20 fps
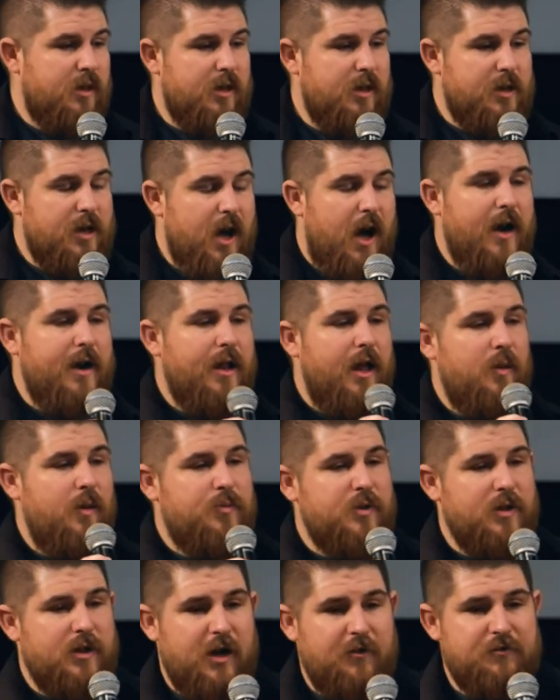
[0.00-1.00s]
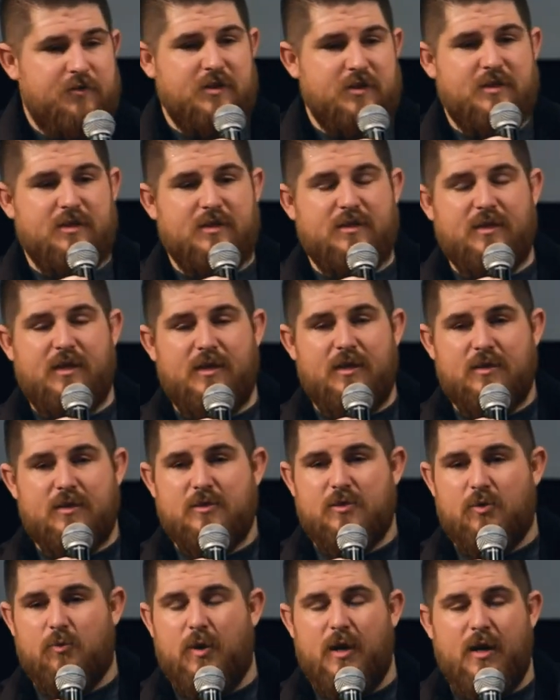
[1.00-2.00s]
He got up, he left his
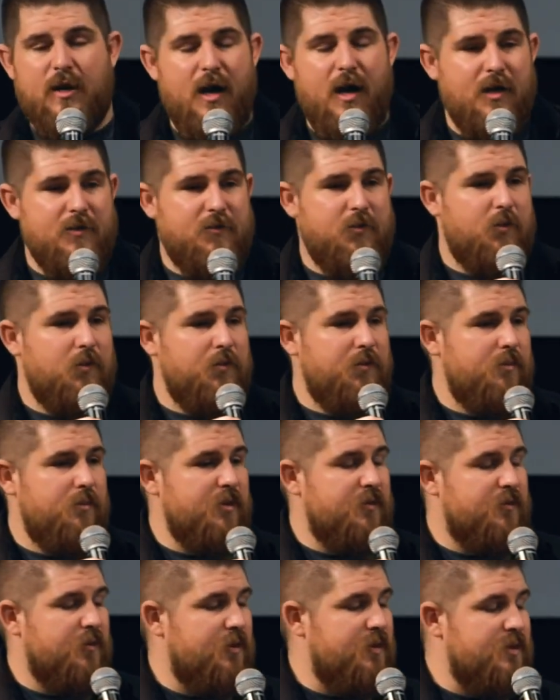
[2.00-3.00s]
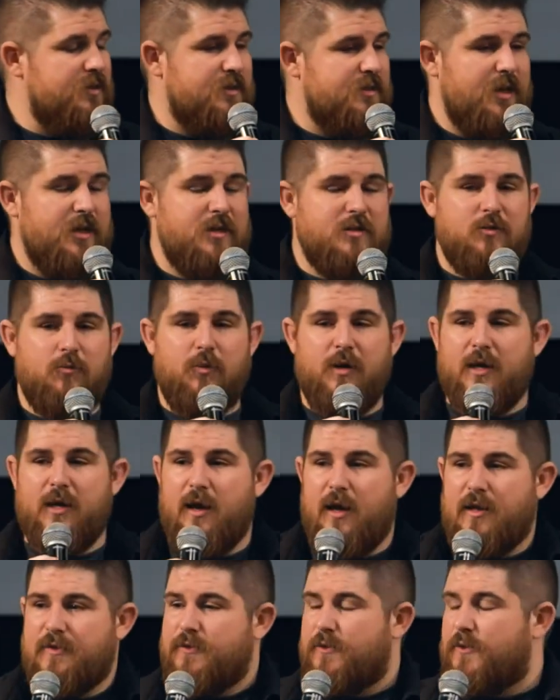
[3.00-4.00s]
descendants the way God told him, he took his things the way
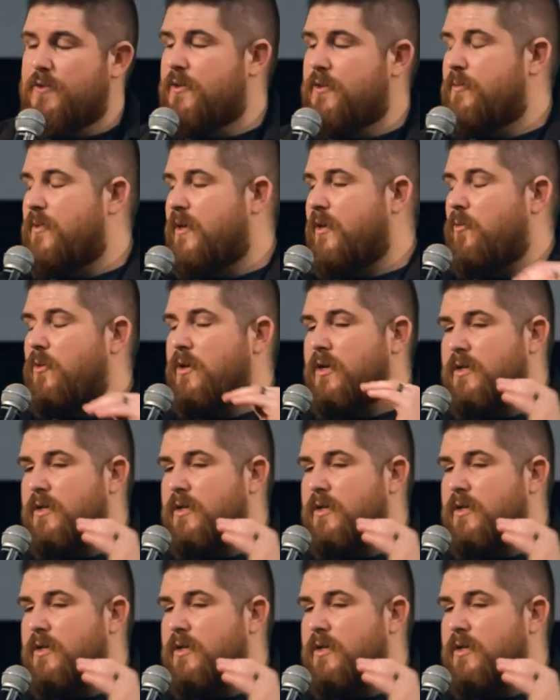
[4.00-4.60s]
God told him, and he